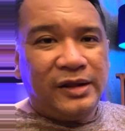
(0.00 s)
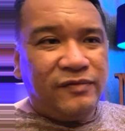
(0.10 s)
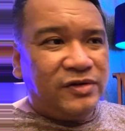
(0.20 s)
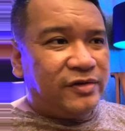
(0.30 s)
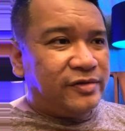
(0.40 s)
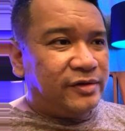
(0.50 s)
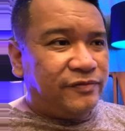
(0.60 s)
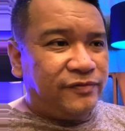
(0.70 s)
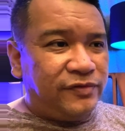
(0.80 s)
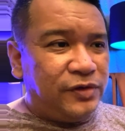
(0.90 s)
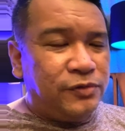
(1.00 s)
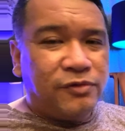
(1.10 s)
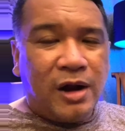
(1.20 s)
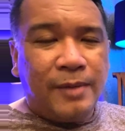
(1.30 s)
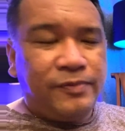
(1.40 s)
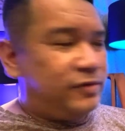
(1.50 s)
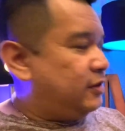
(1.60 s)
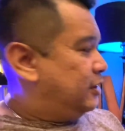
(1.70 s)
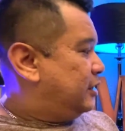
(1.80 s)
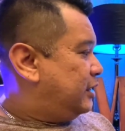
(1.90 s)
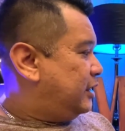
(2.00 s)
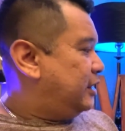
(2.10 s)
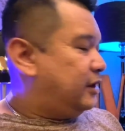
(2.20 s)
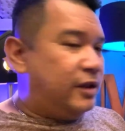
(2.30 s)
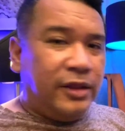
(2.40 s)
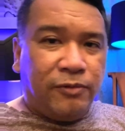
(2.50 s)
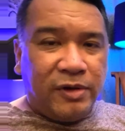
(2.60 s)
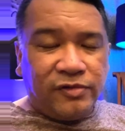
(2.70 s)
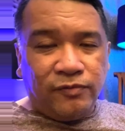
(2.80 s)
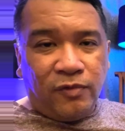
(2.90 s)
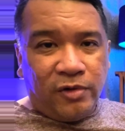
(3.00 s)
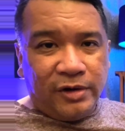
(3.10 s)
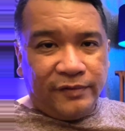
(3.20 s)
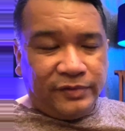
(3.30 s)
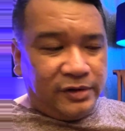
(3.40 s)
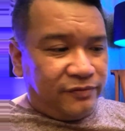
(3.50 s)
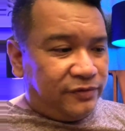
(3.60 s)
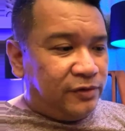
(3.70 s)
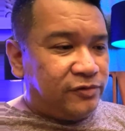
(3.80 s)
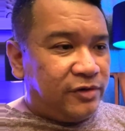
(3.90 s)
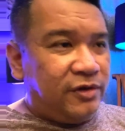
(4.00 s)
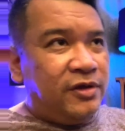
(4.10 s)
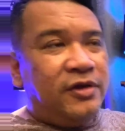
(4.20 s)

Even just a few drops in the reservoir of the diffuser